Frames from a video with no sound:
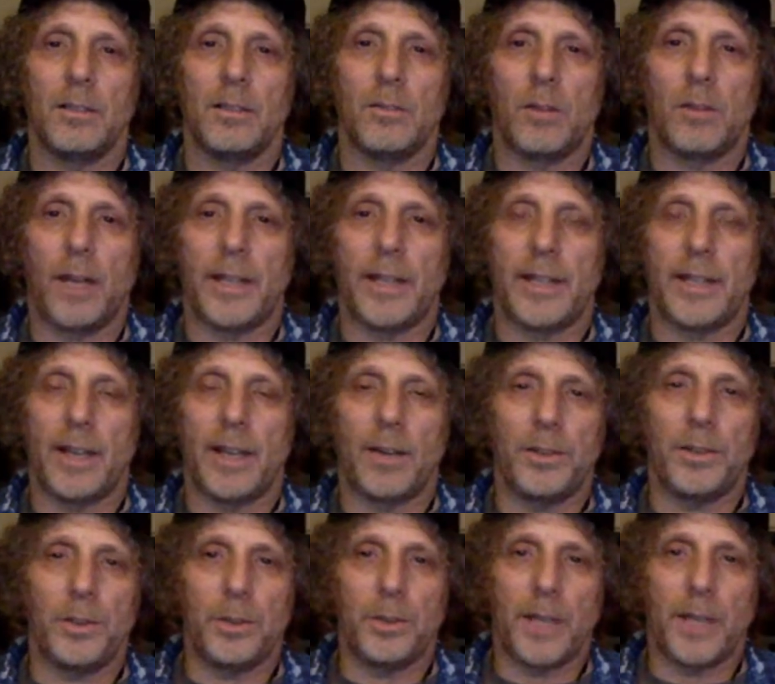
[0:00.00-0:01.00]
write
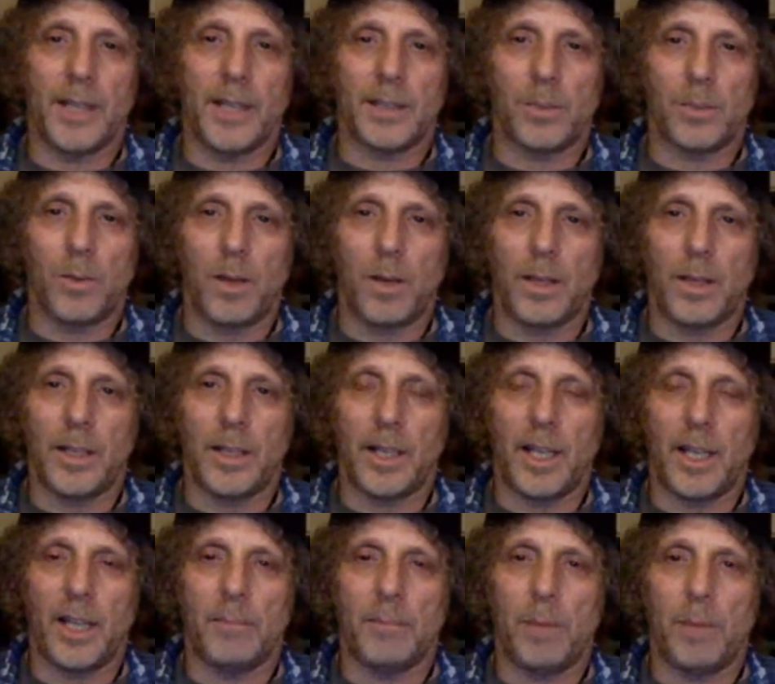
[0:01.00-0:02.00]
down who gets what
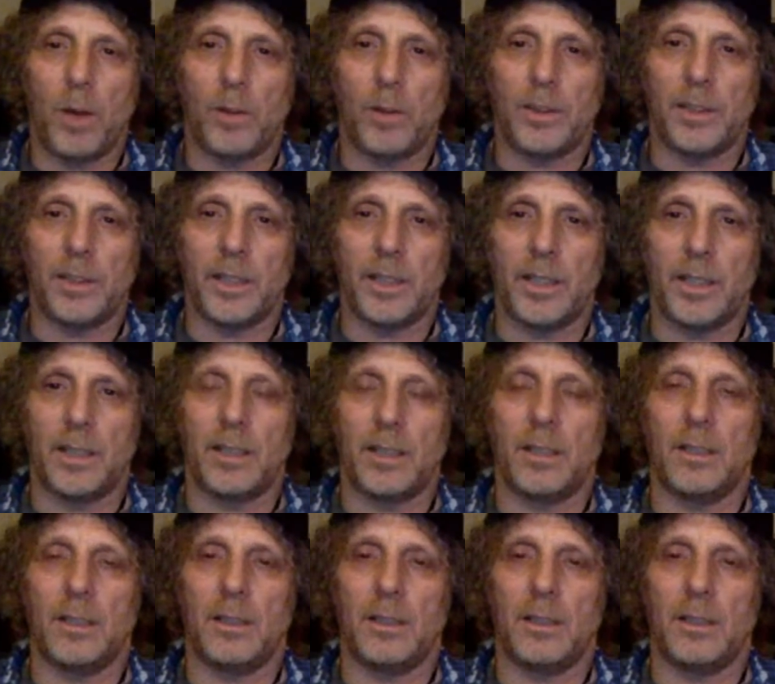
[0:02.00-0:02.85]
and post it